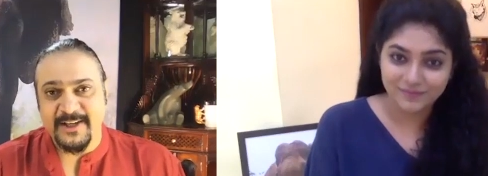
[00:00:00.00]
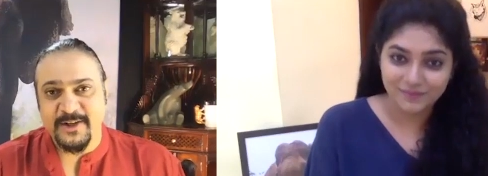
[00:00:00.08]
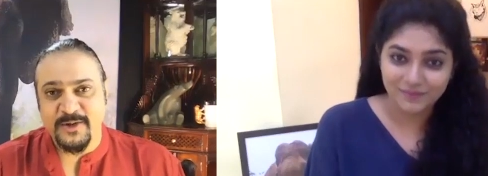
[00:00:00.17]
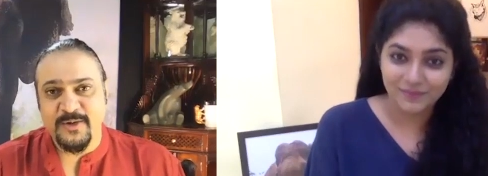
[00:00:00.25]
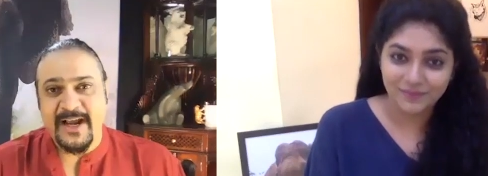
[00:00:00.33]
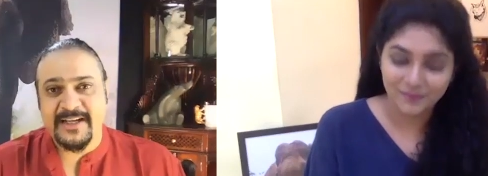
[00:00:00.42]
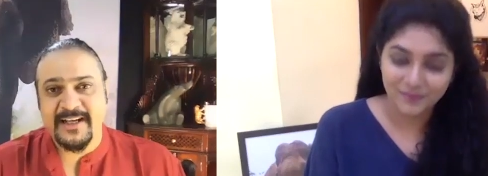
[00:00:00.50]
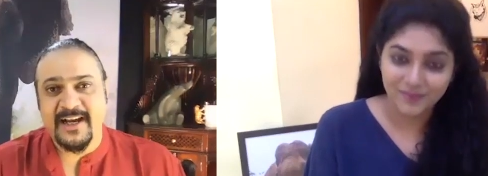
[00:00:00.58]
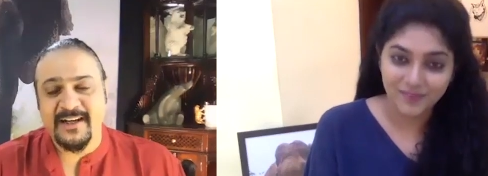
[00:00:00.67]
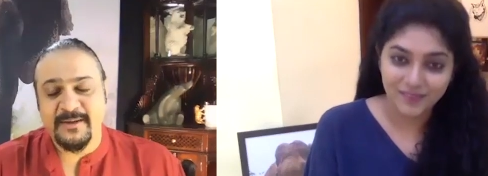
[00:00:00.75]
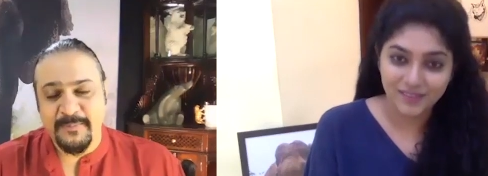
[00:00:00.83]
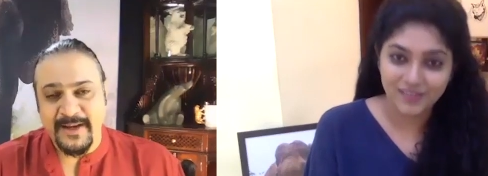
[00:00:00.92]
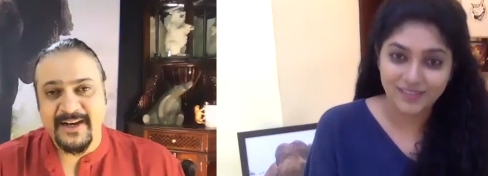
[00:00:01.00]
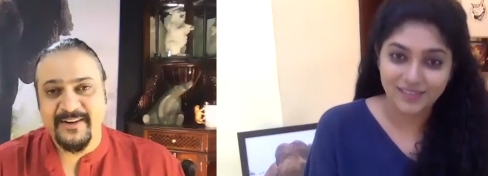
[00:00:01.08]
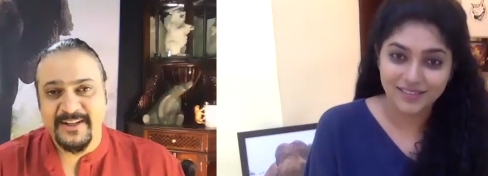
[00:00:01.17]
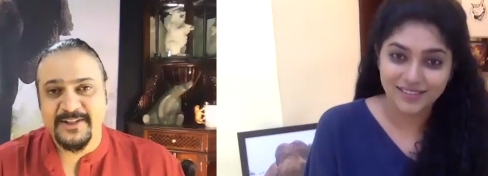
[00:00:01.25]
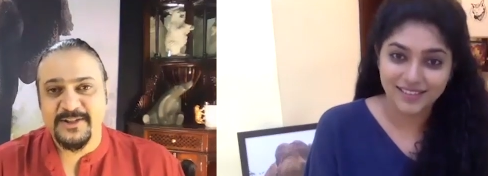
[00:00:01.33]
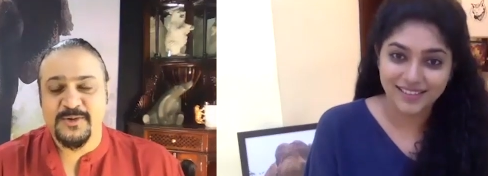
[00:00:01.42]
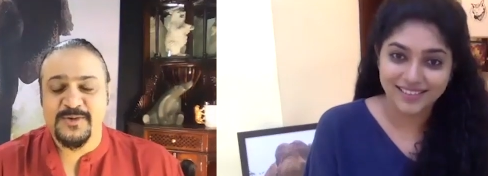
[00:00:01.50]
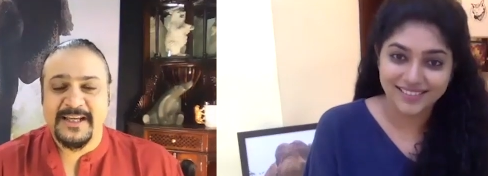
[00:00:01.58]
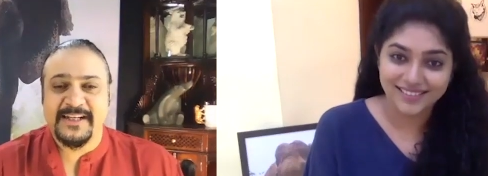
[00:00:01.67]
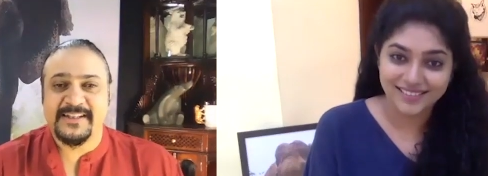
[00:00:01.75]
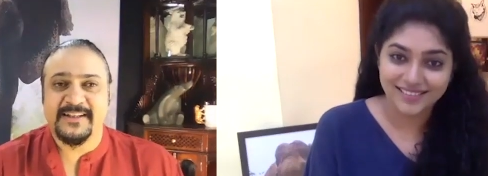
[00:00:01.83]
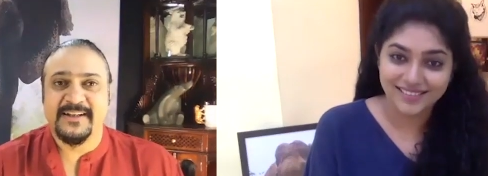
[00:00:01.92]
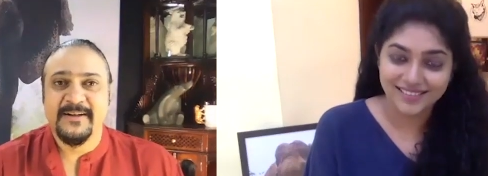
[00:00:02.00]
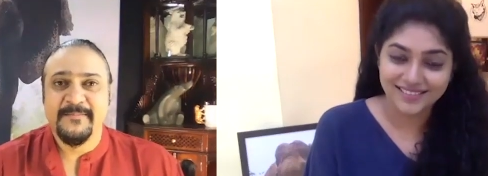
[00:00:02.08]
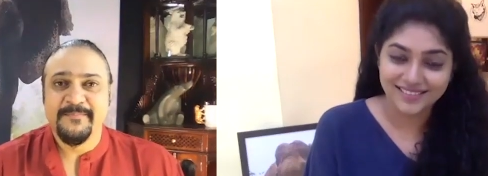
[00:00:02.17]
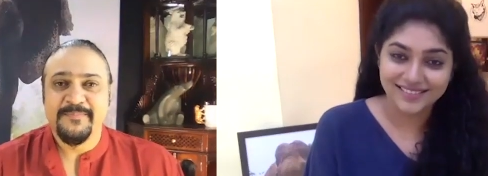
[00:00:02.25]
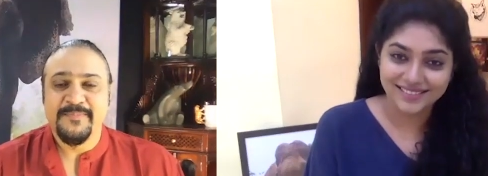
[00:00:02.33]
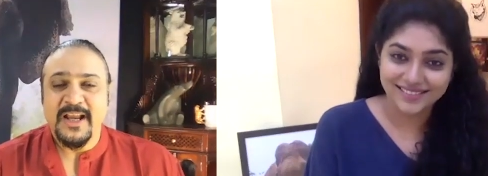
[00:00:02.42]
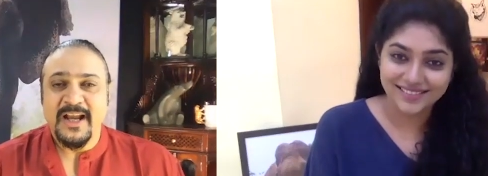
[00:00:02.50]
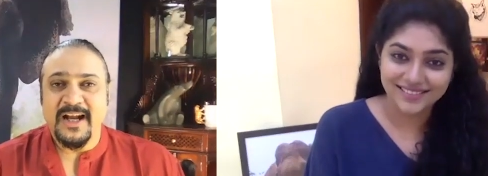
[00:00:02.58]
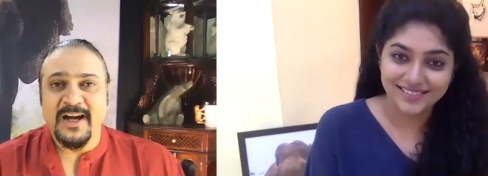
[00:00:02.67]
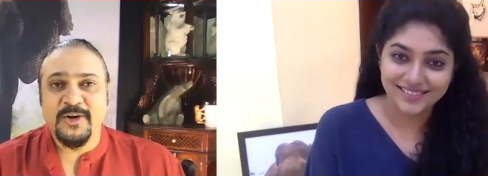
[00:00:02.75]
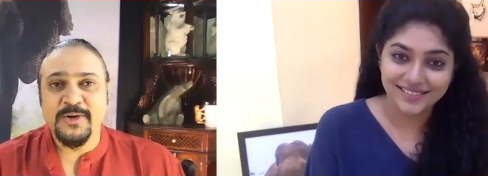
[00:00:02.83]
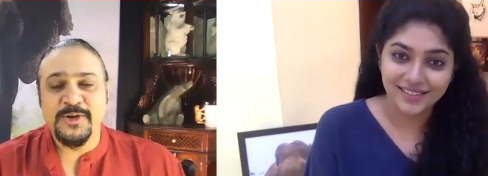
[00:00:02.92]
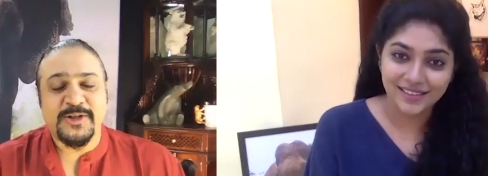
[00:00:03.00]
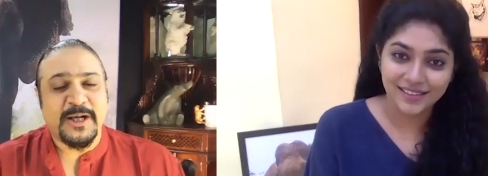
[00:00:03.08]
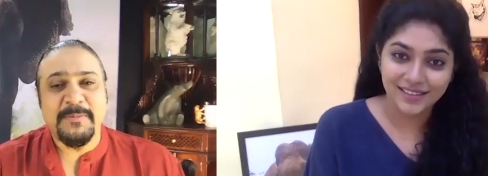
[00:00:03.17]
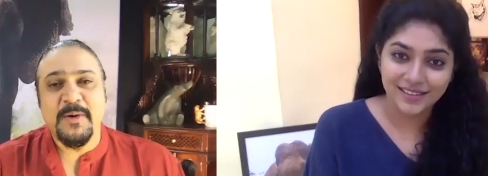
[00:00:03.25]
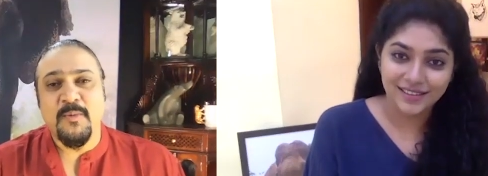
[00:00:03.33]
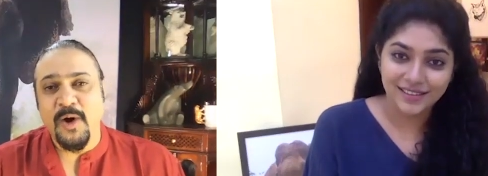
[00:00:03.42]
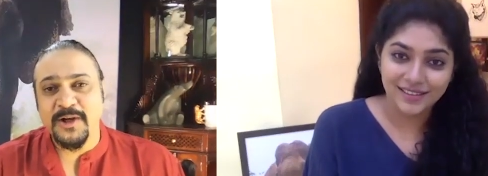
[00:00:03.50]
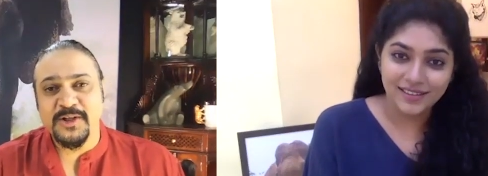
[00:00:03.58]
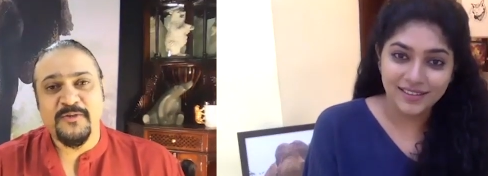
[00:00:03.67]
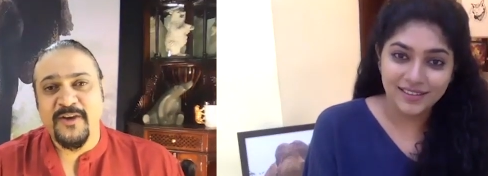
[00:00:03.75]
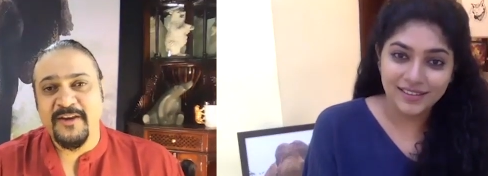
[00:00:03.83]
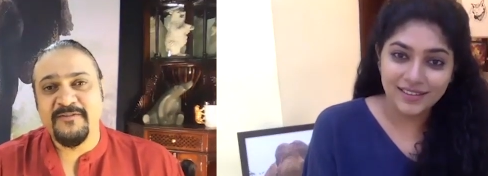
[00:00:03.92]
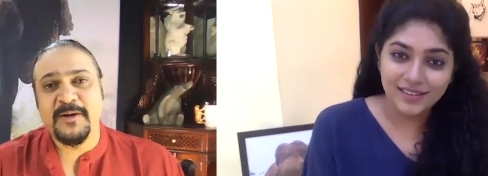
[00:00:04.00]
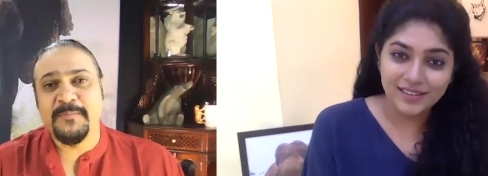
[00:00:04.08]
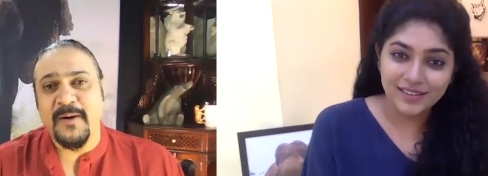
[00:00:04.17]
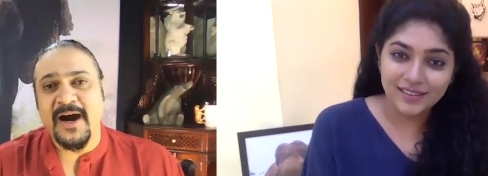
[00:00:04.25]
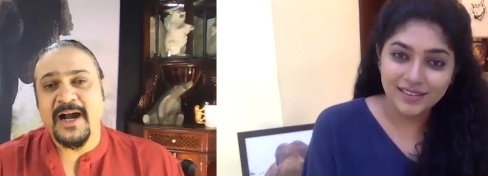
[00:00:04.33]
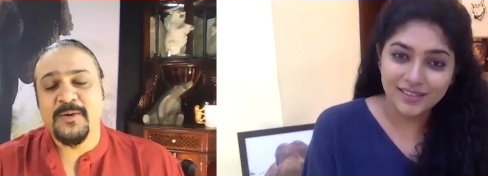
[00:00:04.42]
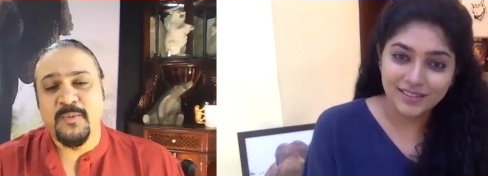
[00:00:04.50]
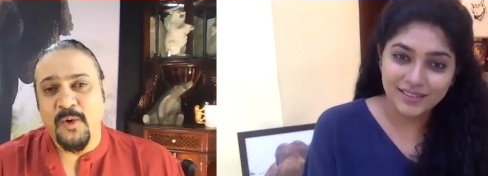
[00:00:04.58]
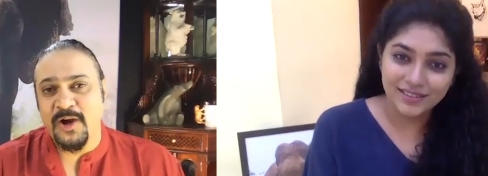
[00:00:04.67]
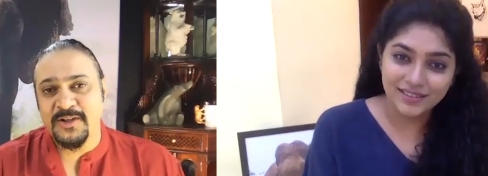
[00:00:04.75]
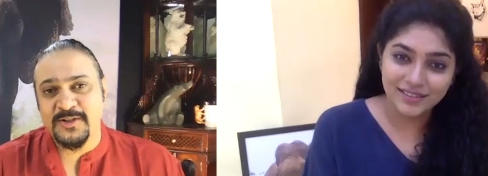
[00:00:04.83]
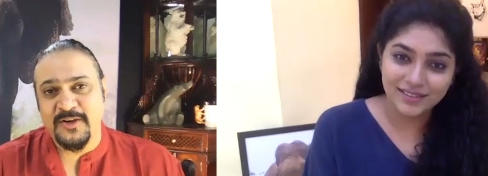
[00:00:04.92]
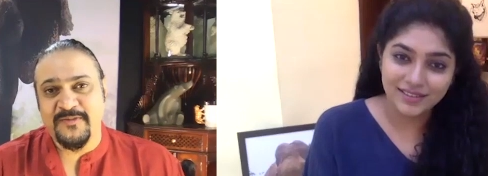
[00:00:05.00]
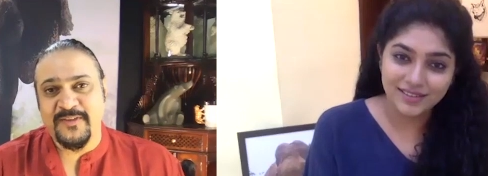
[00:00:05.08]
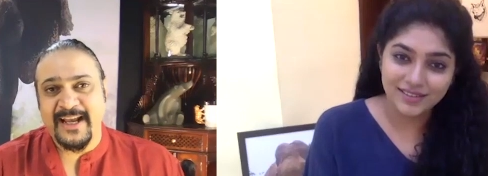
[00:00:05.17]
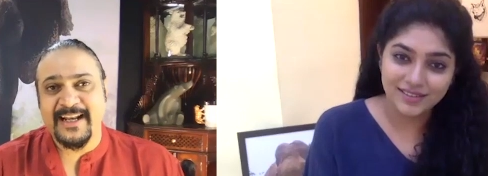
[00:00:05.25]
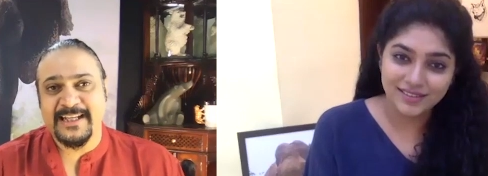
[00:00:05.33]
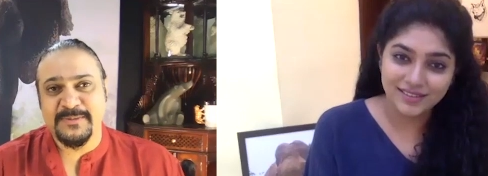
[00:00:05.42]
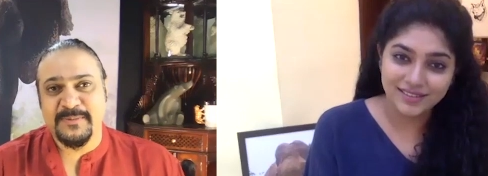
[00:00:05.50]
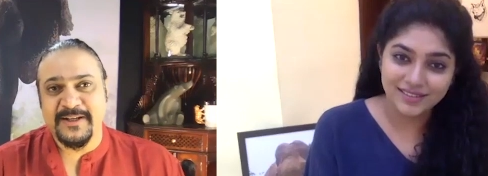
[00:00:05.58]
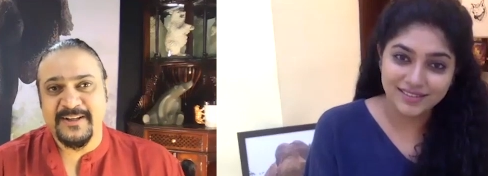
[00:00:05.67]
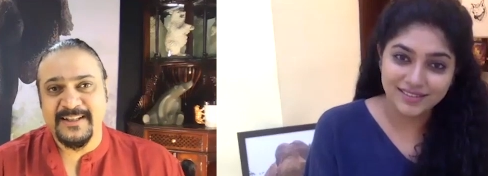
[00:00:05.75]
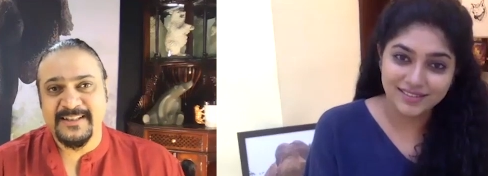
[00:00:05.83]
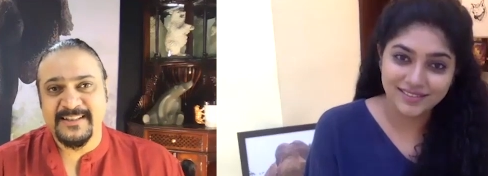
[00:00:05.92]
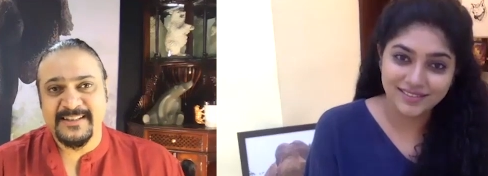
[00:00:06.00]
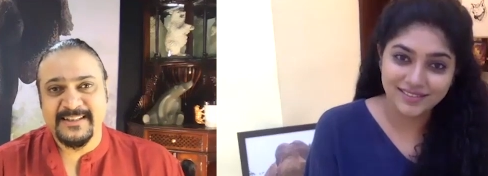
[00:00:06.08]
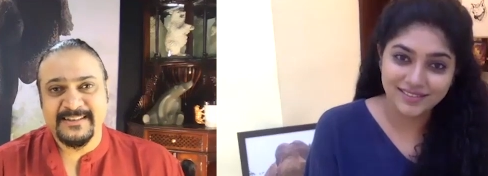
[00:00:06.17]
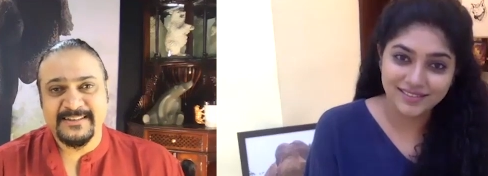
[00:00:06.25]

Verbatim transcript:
Speaker 1: you know, at our bear rescue center, uh, could you tell me what your favorite part was of that experience?